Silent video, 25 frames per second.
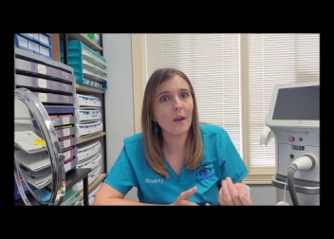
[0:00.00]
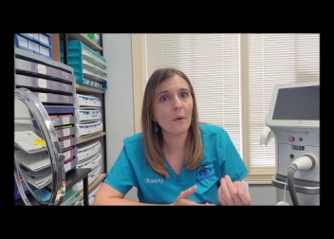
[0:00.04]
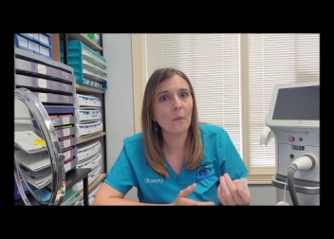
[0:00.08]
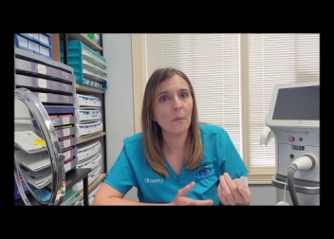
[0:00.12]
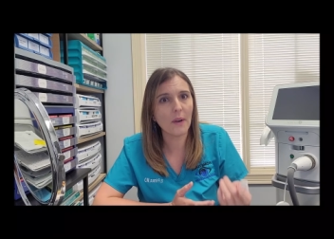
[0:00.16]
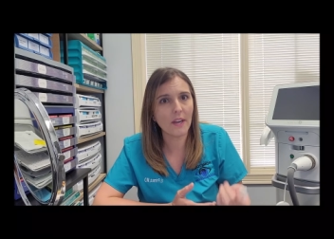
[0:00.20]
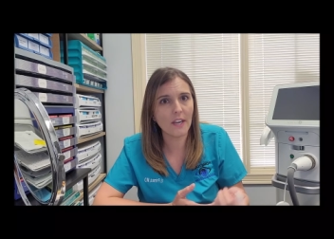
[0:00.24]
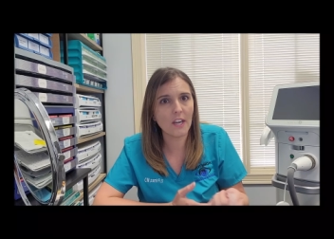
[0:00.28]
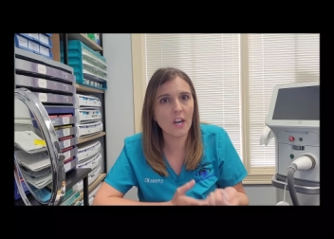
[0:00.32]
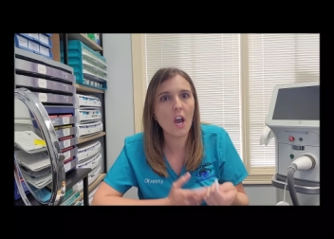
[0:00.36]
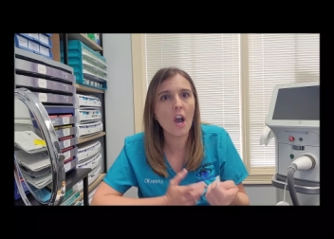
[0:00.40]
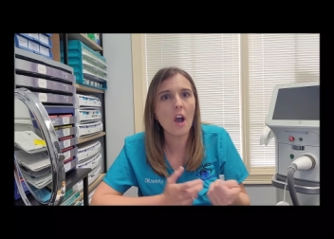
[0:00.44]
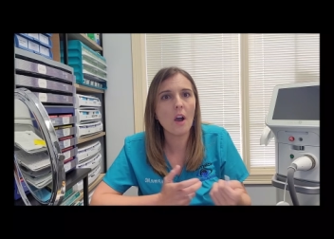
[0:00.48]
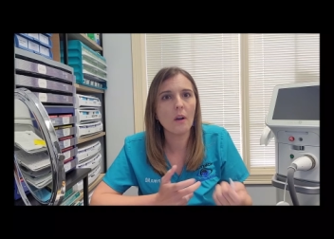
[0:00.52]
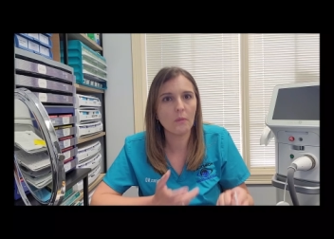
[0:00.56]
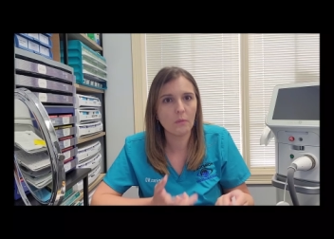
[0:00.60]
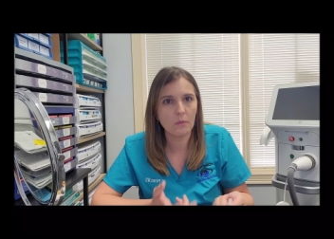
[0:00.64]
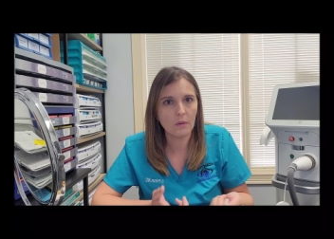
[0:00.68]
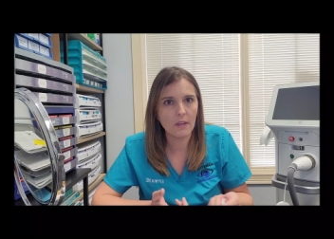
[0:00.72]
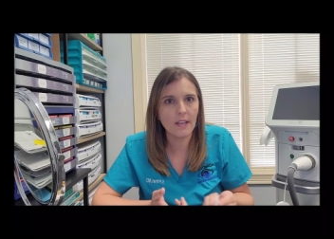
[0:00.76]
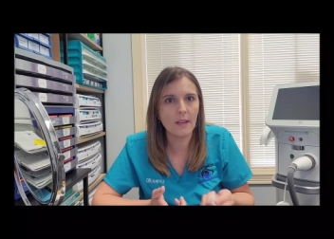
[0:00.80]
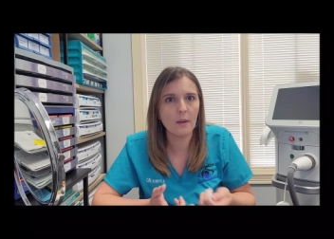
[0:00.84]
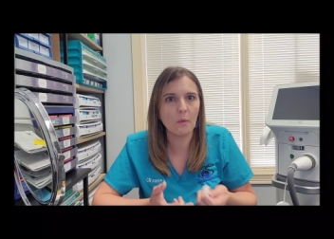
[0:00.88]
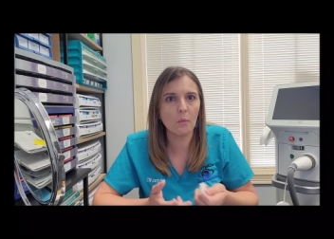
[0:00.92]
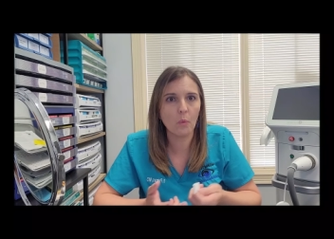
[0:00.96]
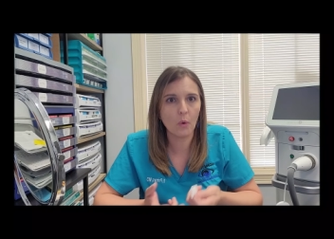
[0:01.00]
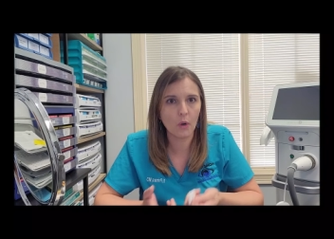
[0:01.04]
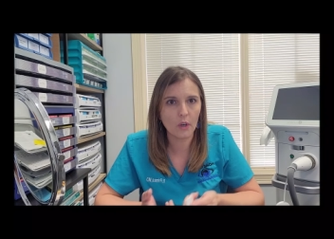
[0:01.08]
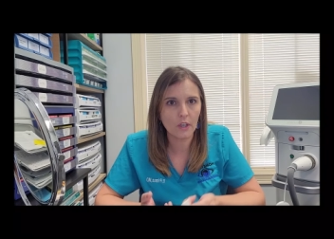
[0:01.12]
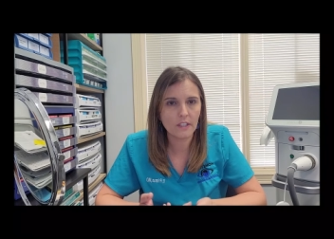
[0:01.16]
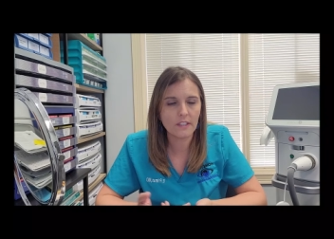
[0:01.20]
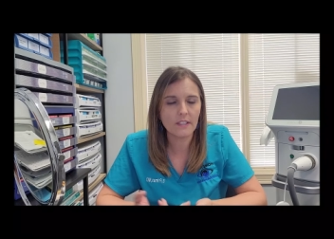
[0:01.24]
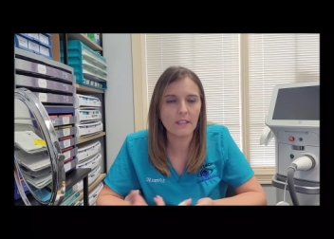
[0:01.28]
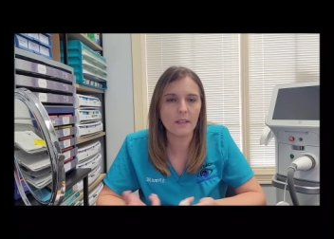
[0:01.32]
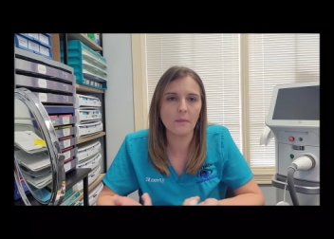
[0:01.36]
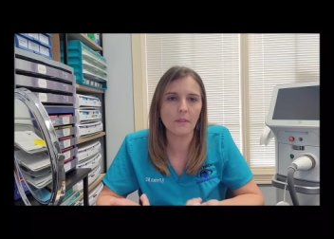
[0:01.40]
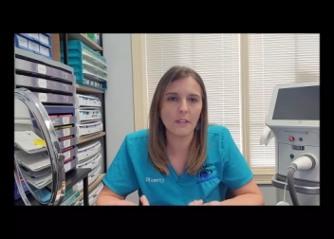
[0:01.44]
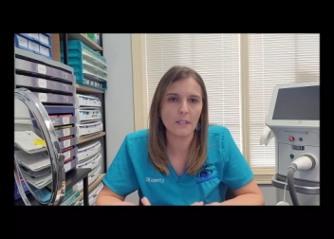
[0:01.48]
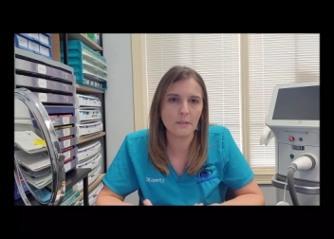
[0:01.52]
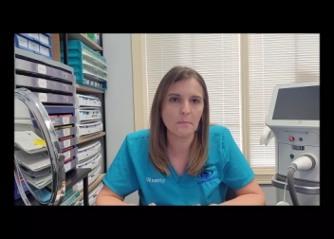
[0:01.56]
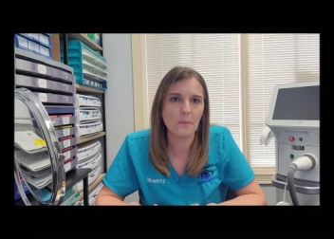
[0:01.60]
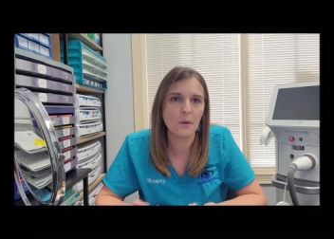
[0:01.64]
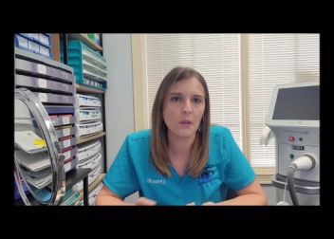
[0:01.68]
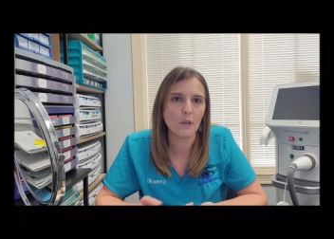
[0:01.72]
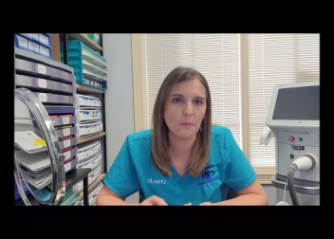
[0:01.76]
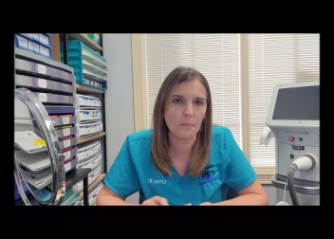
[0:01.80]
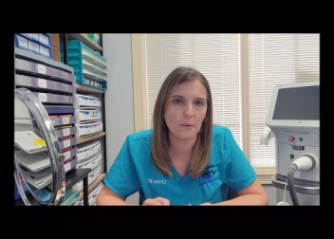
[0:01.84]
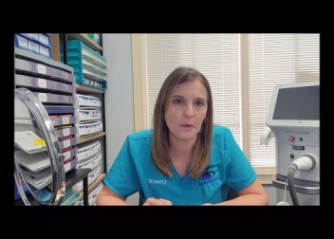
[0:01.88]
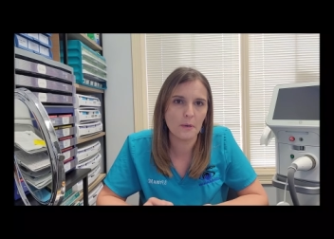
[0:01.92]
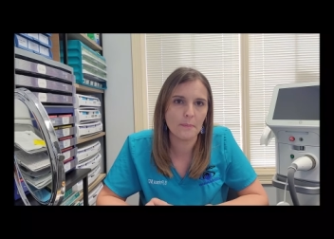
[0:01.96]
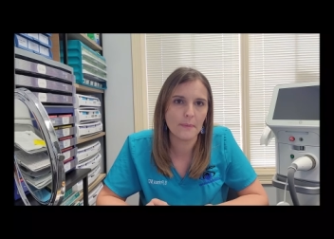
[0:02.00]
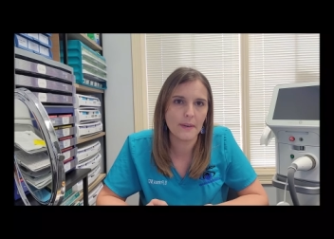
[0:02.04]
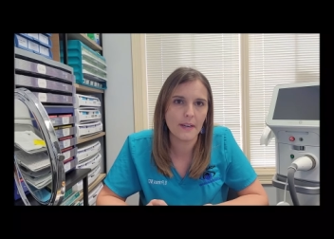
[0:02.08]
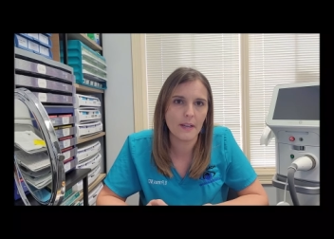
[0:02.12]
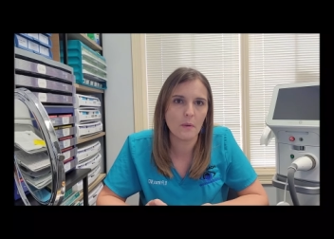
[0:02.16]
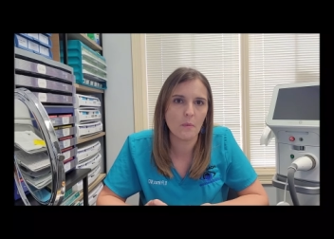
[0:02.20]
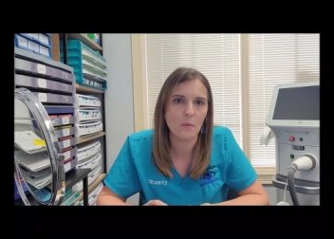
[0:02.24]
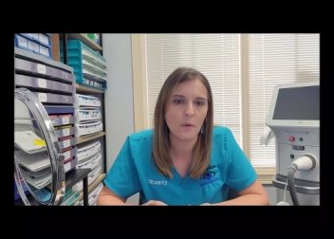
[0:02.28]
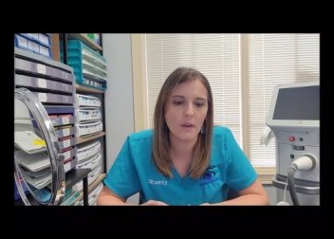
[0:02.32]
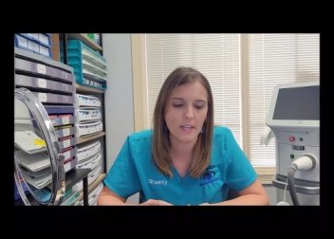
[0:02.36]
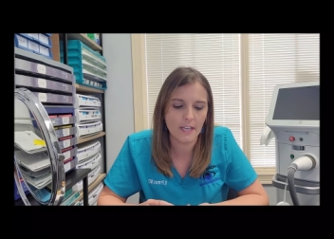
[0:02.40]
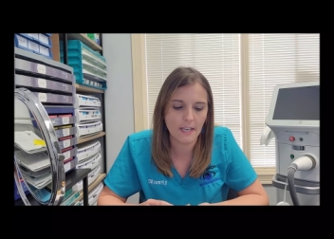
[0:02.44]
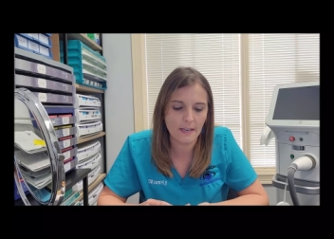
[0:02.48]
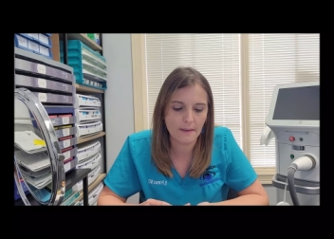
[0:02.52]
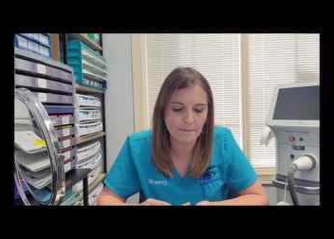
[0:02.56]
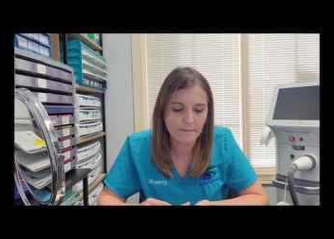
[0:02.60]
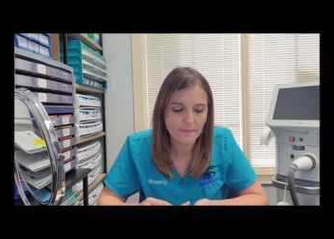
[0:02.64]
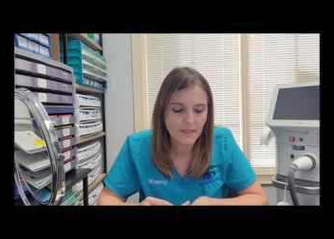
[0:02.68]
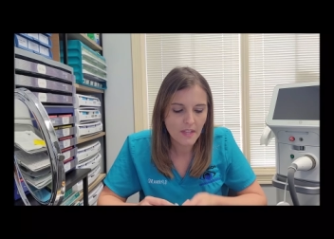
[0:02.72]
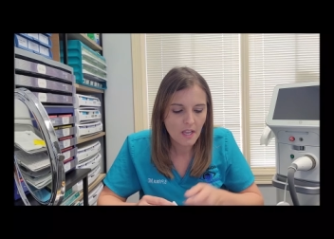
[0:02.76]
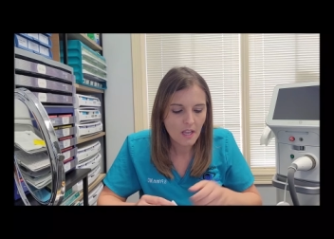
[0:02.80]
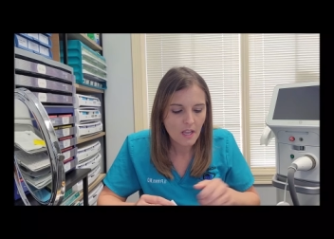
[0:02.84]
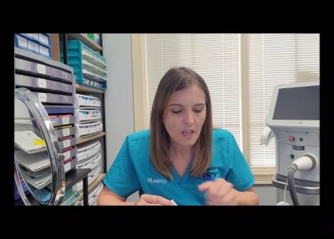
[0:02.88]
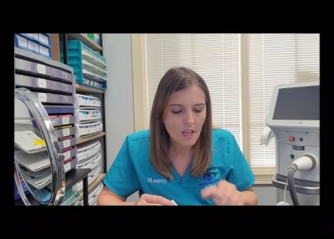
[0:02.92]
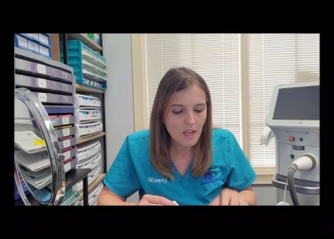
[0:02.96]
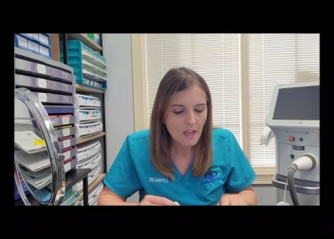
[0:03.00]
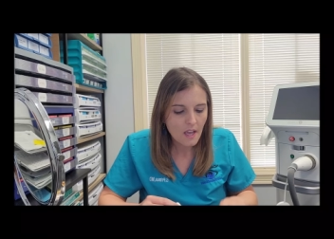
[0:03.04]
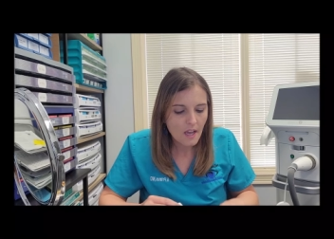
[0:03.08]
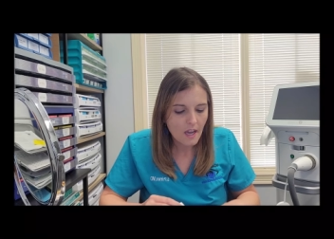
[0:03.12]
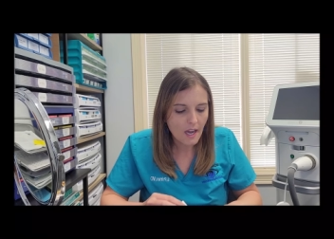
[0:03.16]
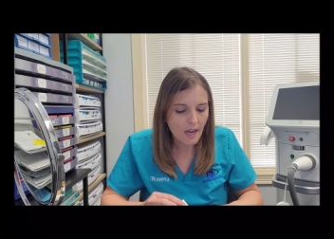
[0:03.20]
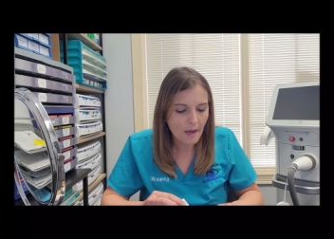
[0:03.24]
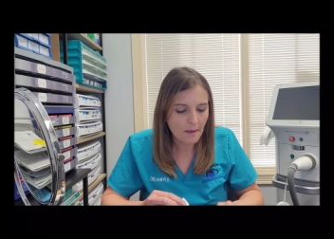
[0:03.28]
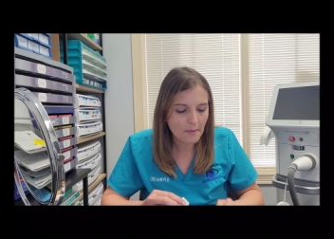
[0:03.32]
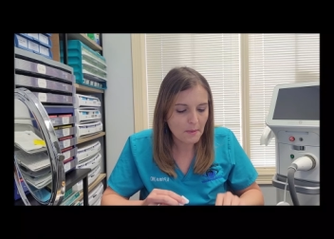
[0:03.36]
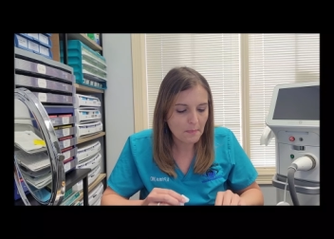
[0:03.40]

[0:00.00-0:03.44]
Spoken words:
we know it worked and let's put a permanent one in.